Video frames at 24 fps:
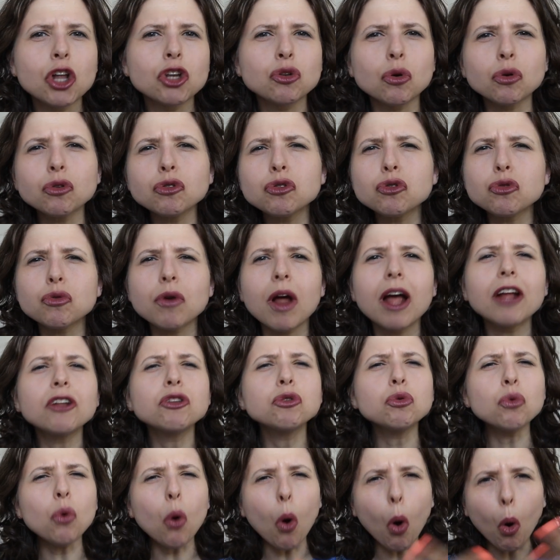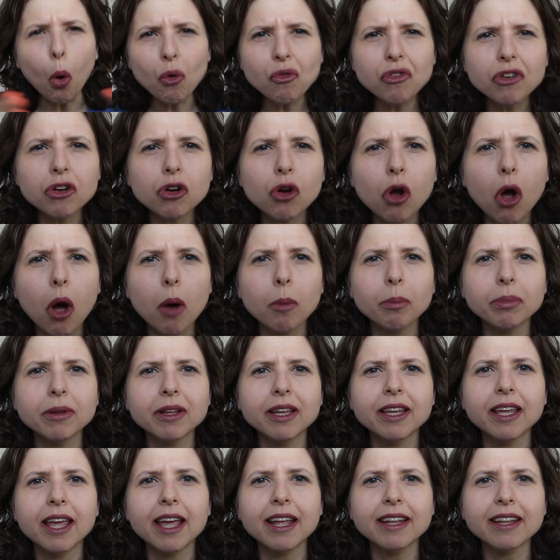Don't try to
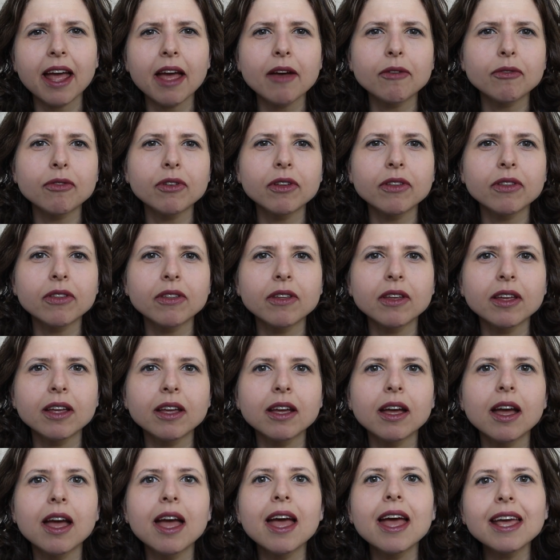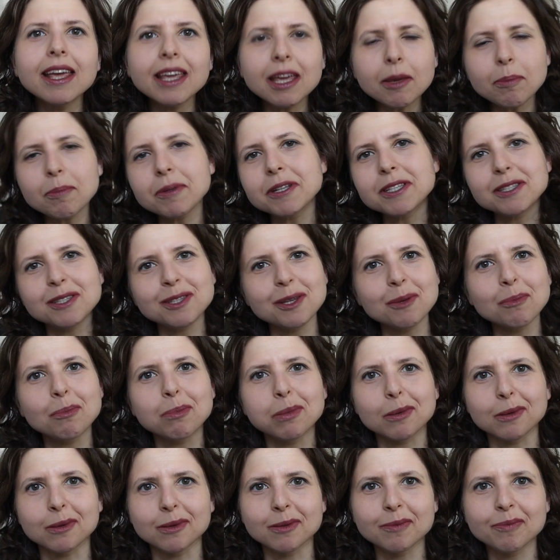overcomplicate everything. Keep it
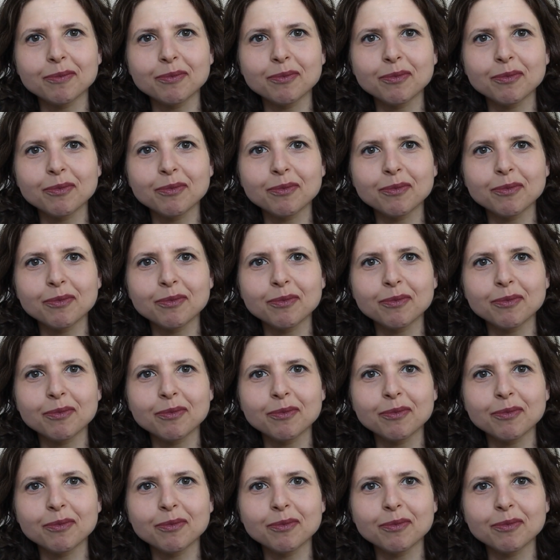simple.